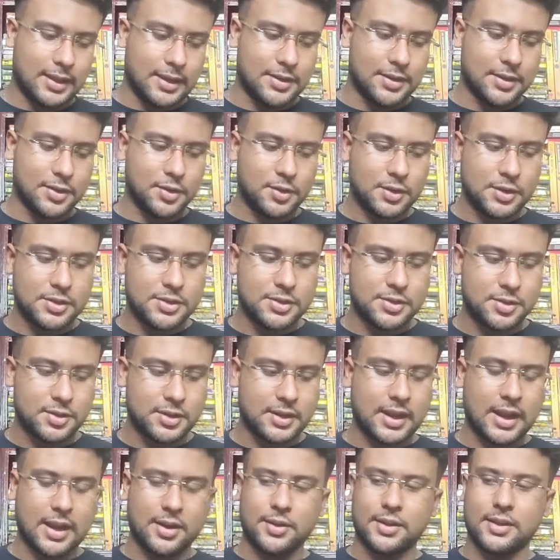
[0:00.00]
Daenerys
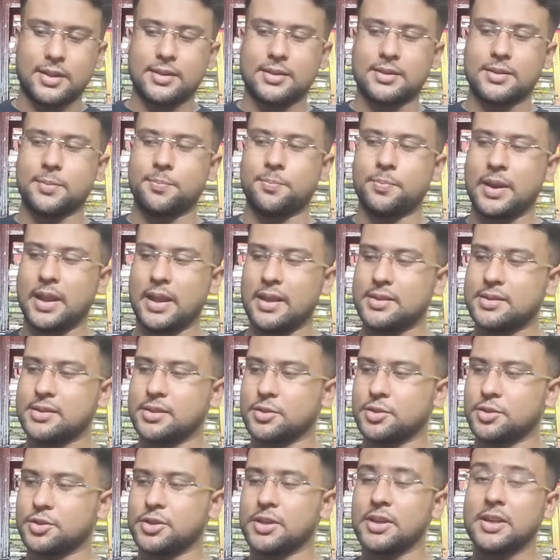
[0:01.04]
Targaryen, the place
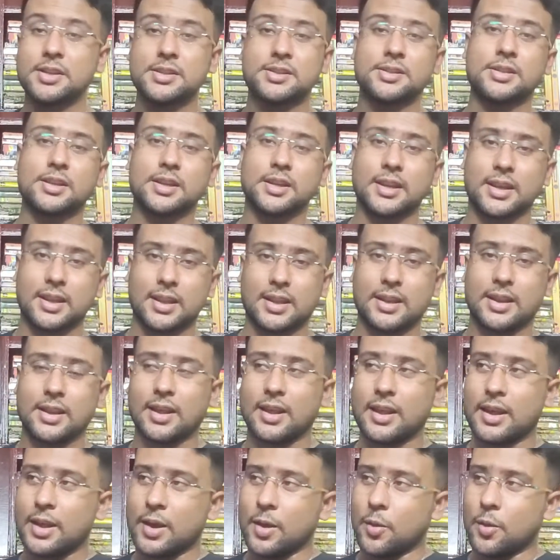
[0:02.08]
she is in